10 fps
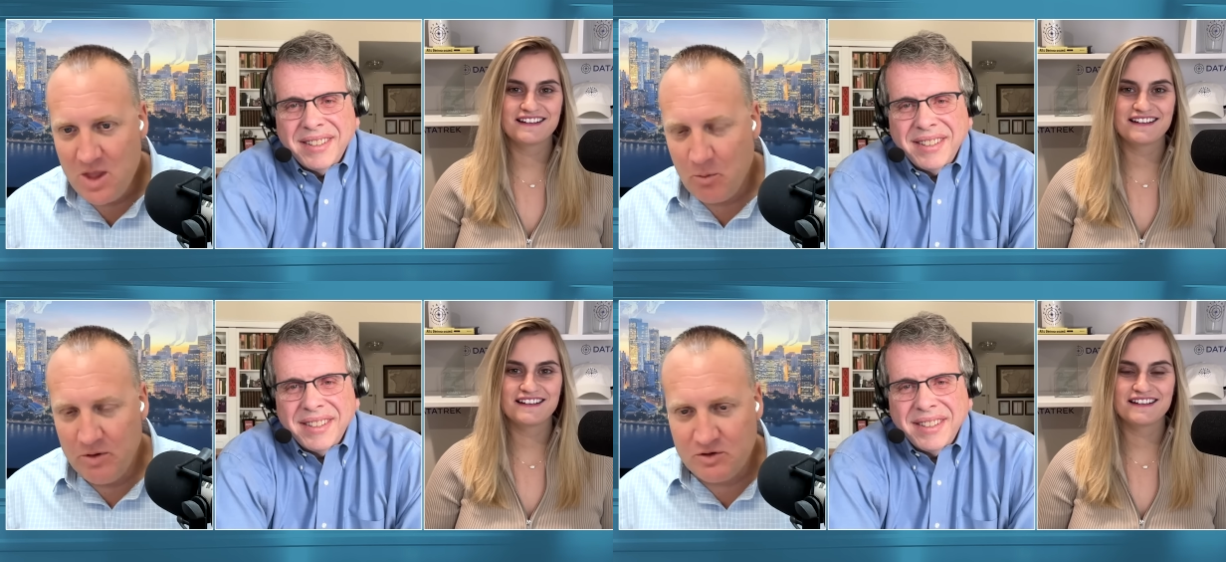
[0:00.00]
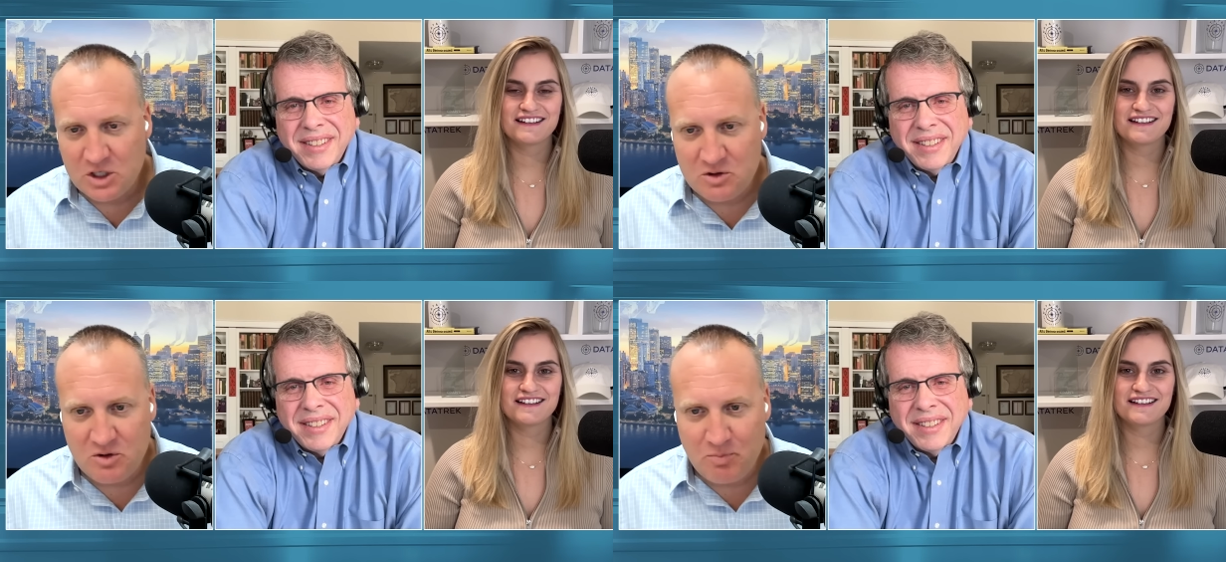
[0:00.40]
Speaker 1: that we've
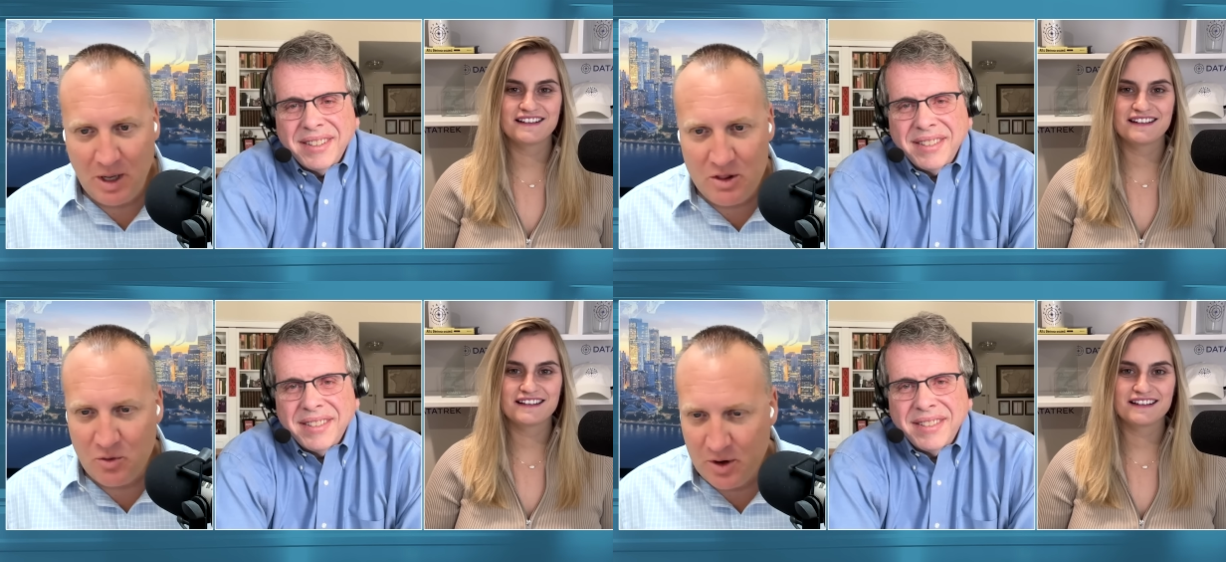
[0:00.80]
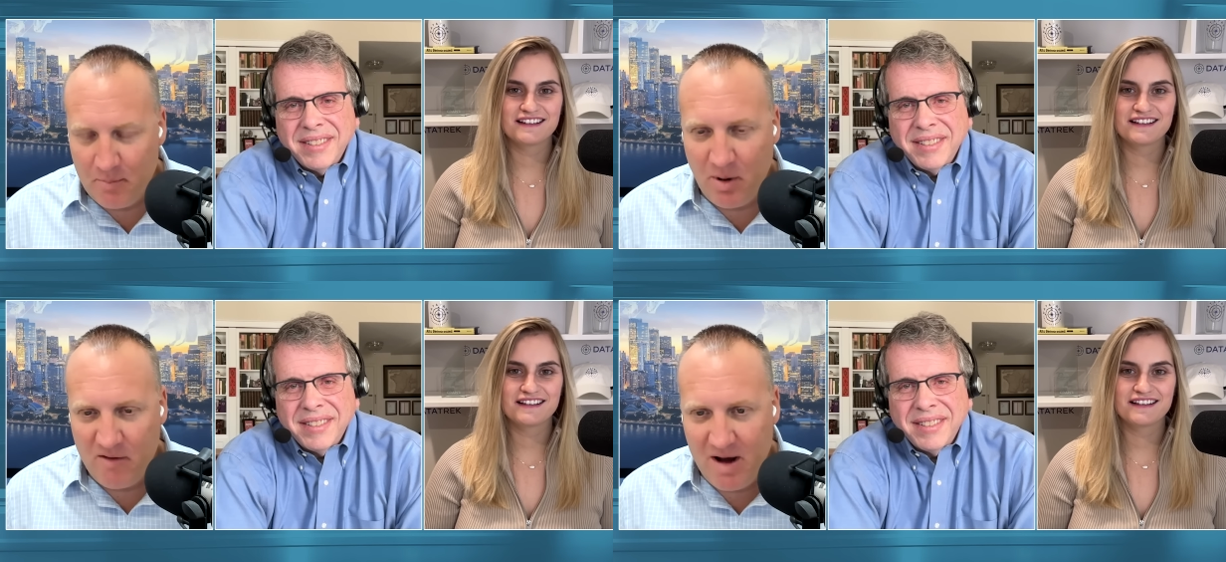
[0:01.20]
just been through an
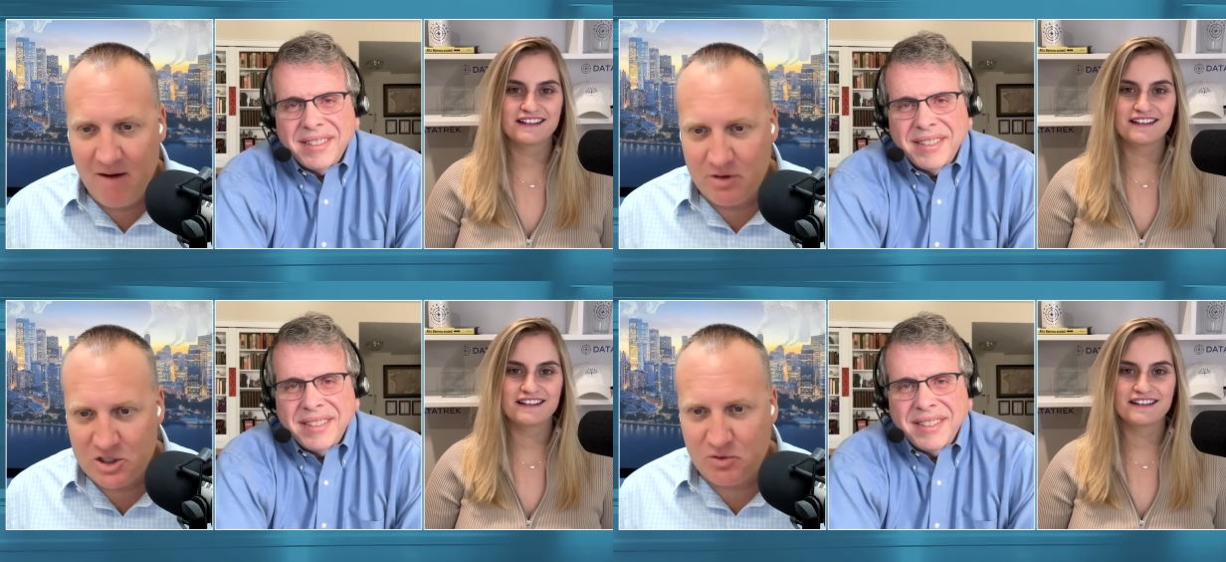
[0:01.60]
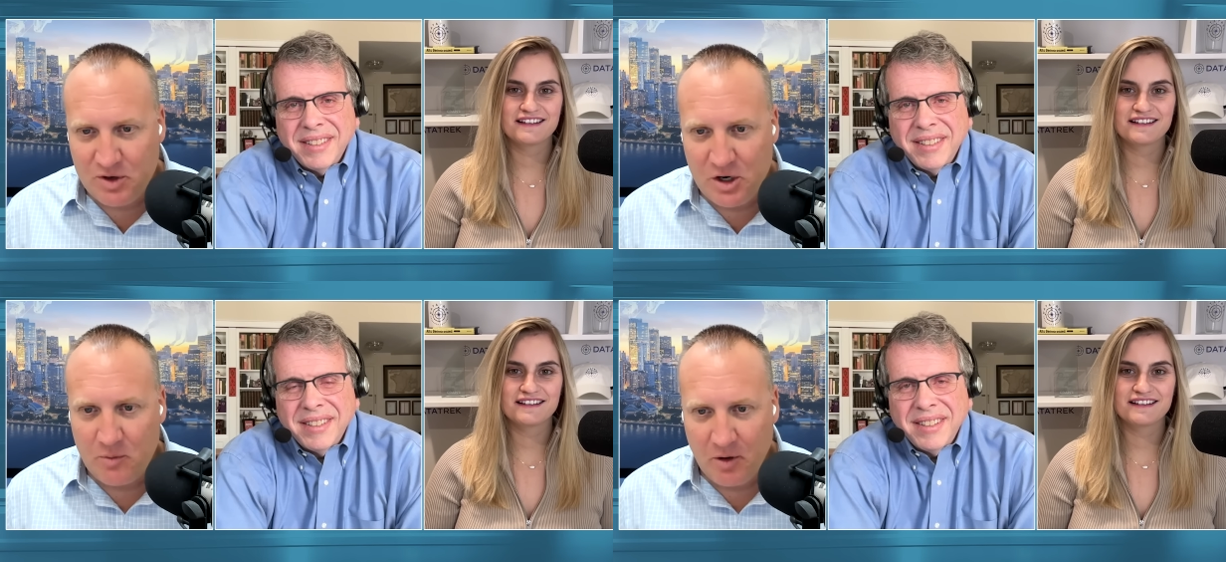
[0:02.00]
above average
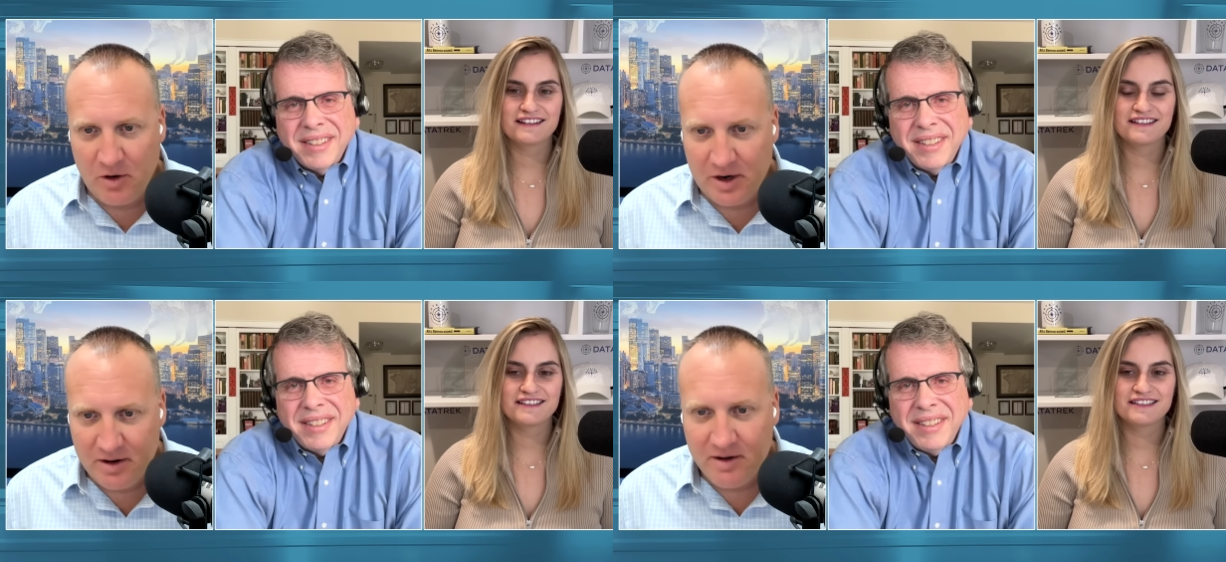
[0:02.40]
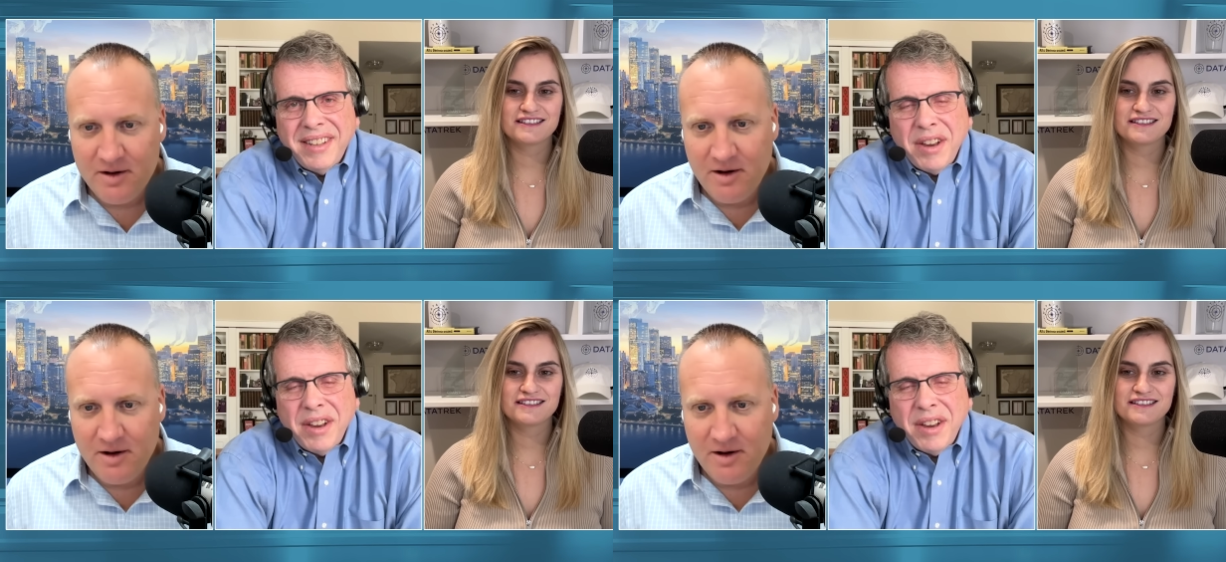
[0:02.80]
three year period.